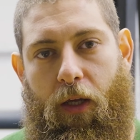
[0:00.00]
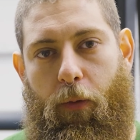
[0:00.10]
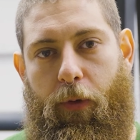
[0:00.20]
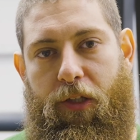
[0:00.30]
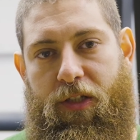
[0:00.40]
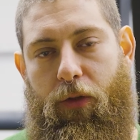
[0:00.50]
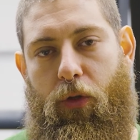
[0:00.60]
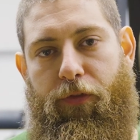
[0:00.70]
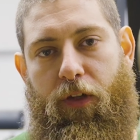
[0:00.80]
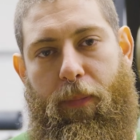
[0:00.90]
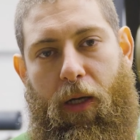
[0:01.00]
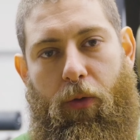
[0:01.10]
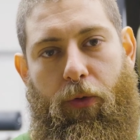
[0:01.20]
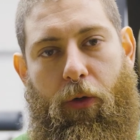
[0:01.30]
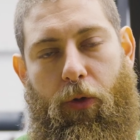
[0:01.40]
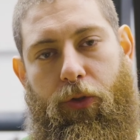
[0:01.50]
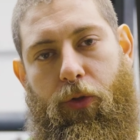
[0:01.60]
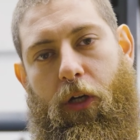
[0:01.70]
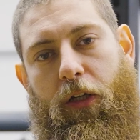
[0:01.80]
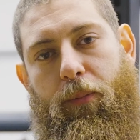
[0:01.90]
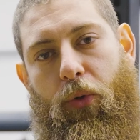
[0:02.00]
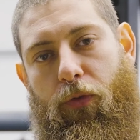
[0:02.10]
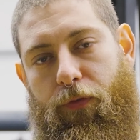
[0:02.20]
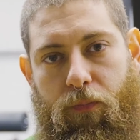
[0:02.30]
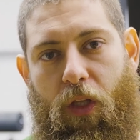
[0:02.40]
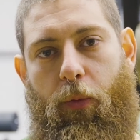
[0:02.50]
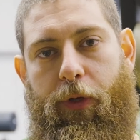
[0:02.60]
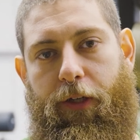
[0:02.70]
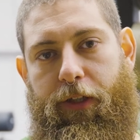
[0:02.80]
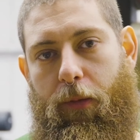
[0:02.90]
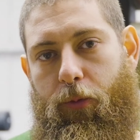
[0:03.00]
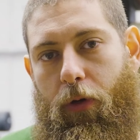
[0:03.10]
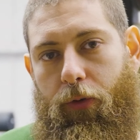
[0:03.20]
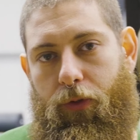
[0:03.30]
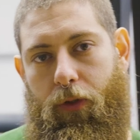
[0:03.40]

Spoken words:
and we'll send you a feedback on how you can improve and we can help you out.